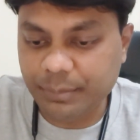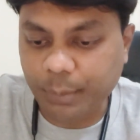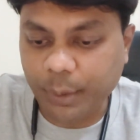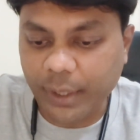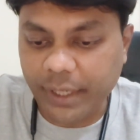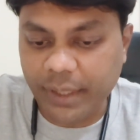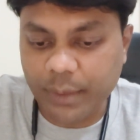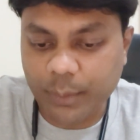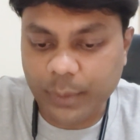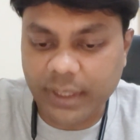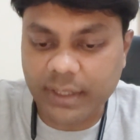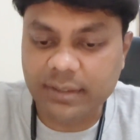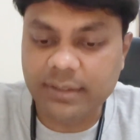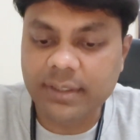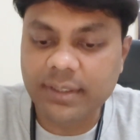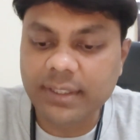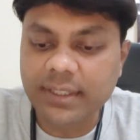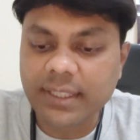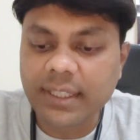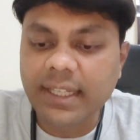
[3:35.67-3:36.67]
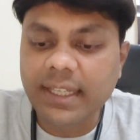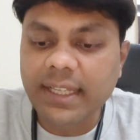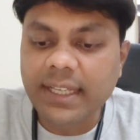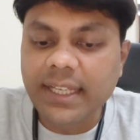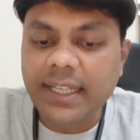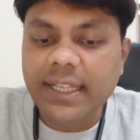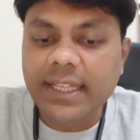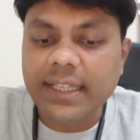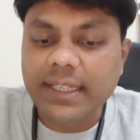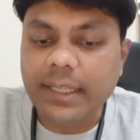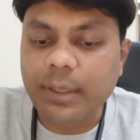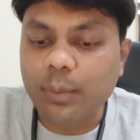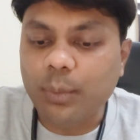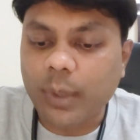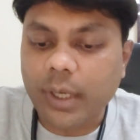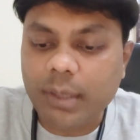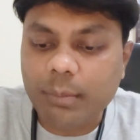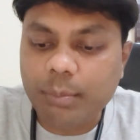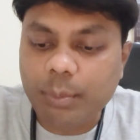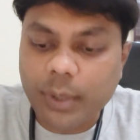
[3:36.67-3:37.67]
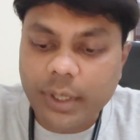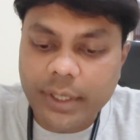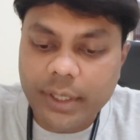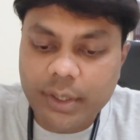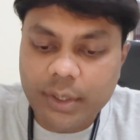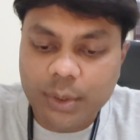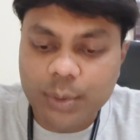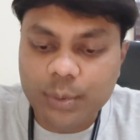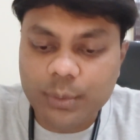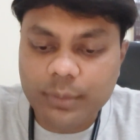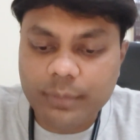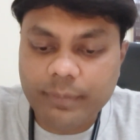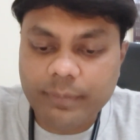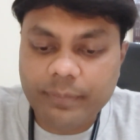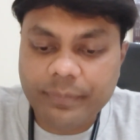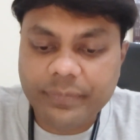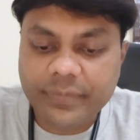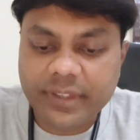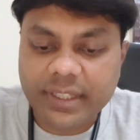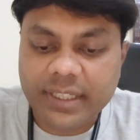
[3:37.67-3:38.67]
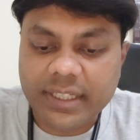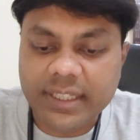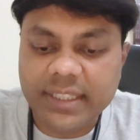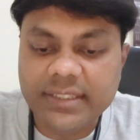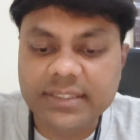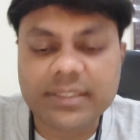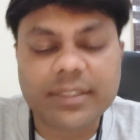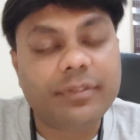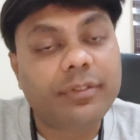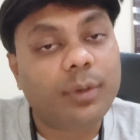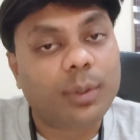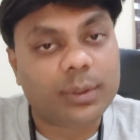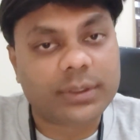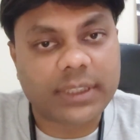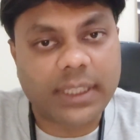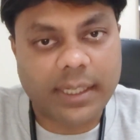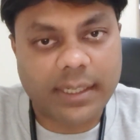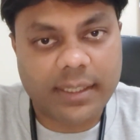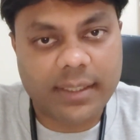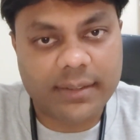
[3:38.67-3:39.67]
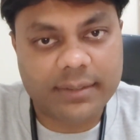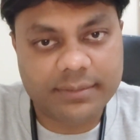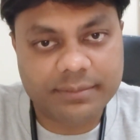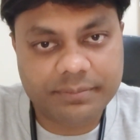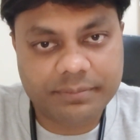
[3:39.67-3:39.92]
point 1. Then 1.2 is the flowchart.